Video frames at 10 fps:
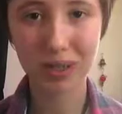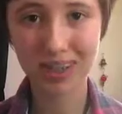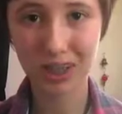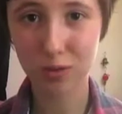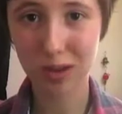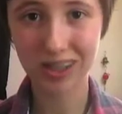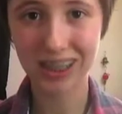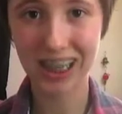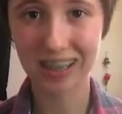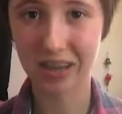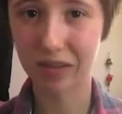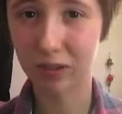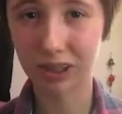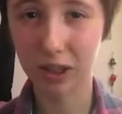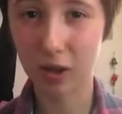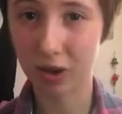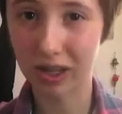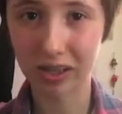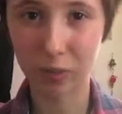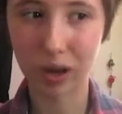My sexuality has never really gotten
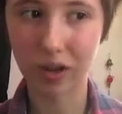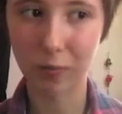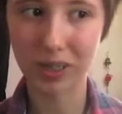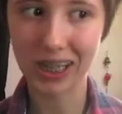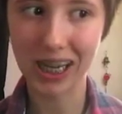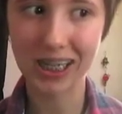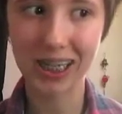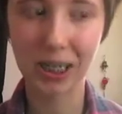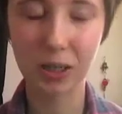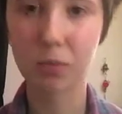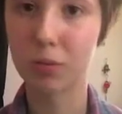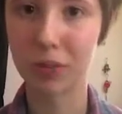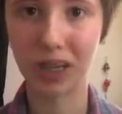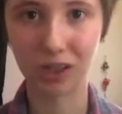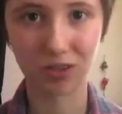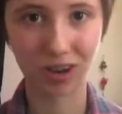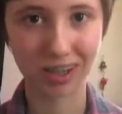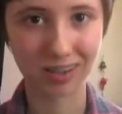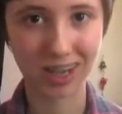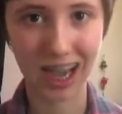in the way of me dating, but being trans